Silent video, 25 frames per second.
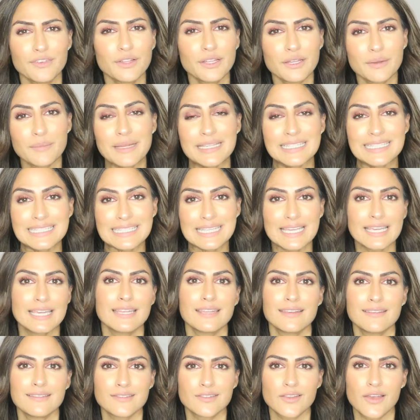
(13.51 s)
I feel like my skin
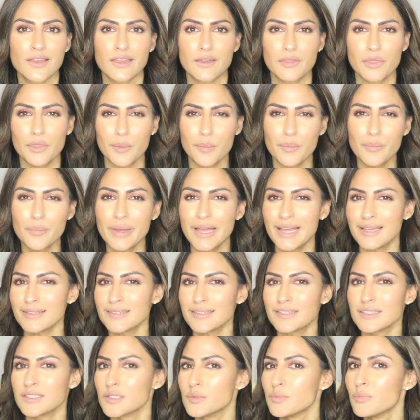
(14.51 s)
is like the
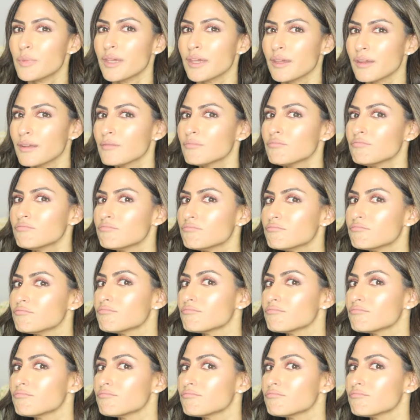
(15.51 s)
best it's been.